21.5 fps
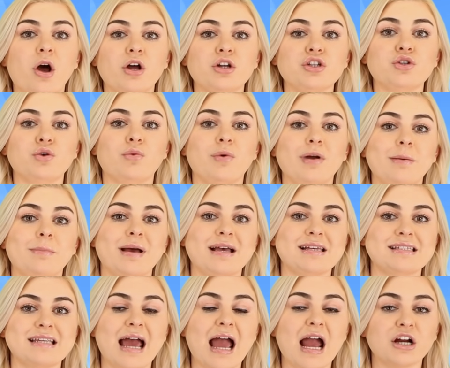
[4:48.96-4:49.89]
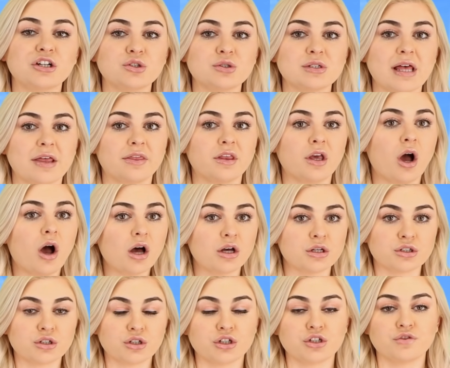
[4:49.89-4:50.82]
on to win Best Actress at the
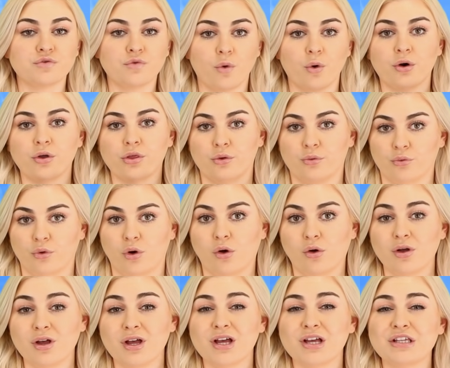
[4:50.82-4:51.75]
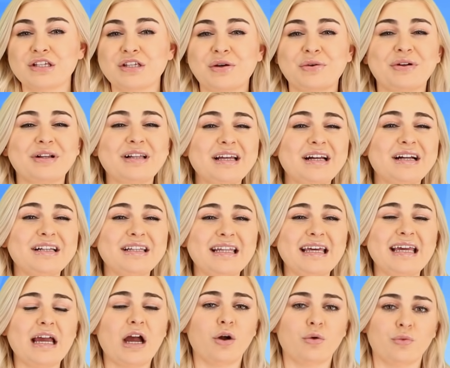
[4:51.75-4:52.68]
Oscars for the role. So
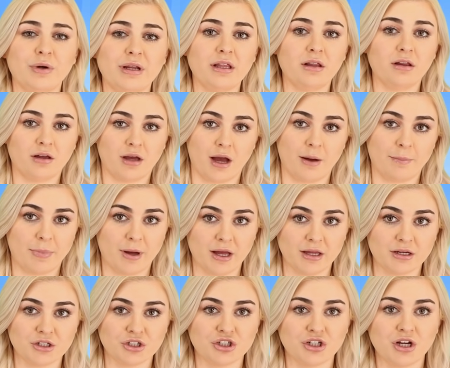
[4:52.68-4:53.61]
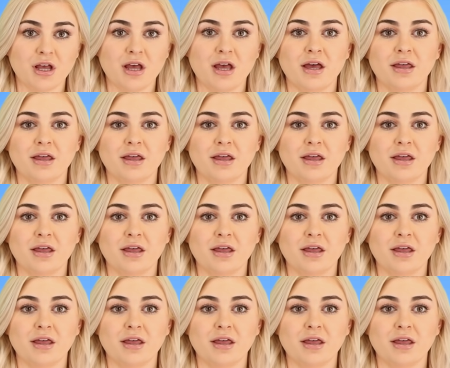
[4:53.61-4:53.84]
clearly, a real gut punch.